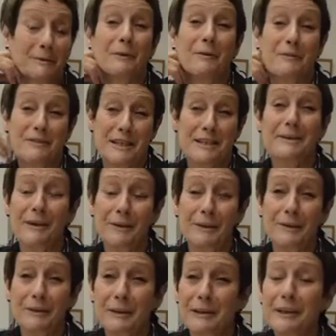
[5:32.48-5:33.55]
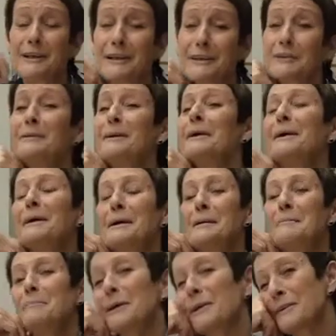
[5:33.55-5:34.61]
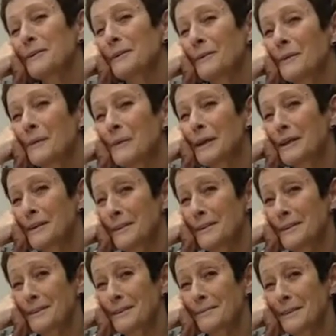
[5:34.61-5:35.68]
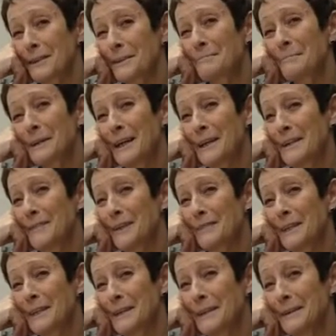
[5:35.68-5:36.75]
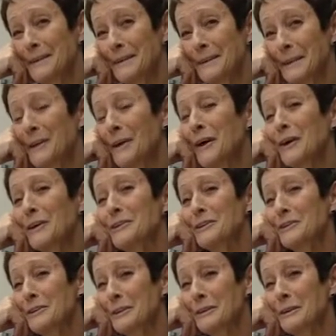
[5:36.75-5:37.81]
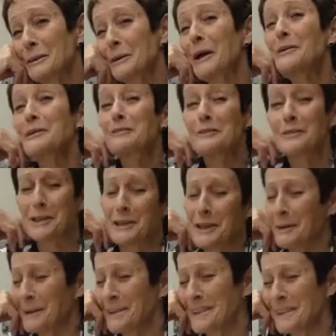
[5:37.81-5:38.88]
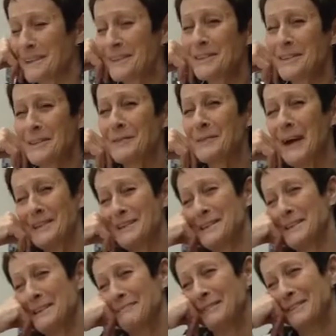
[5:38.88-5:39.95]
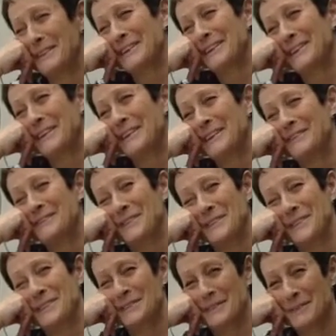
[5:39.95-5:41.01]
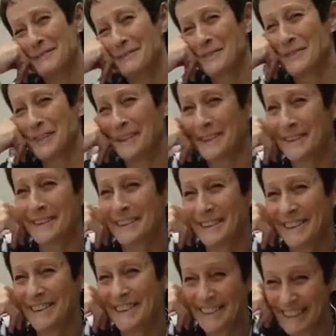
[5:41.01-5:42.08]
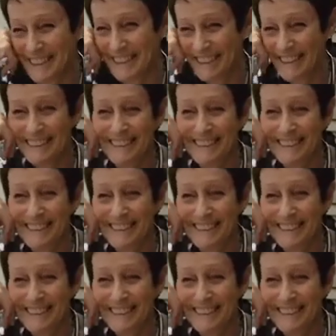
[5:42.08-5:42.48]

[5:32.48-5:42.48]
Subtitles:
obviously you can't lock a curtain, but all the girls complained that the guard used to look over the top, as soon as you went in, would look over the top of the curtain.